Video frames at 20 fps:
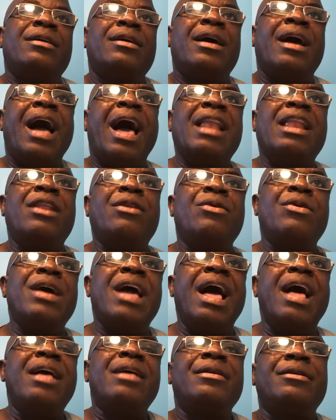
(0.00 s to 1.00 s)

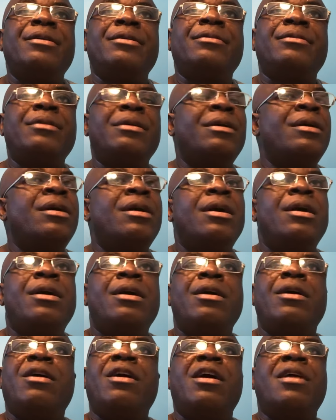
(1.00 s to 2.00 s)
Hallelujah.
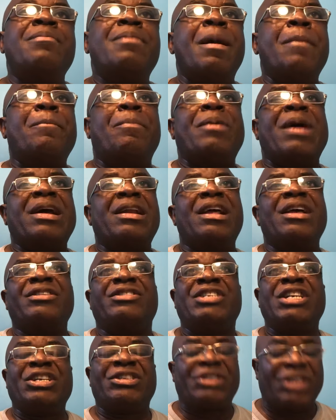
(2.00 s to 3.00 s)
Oh, my brother and
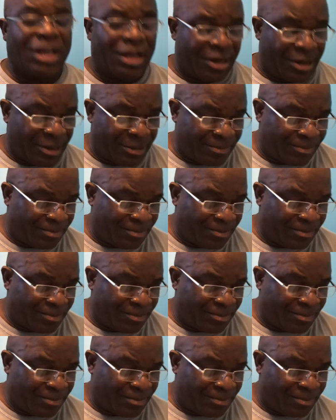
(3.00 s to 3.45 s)
sister.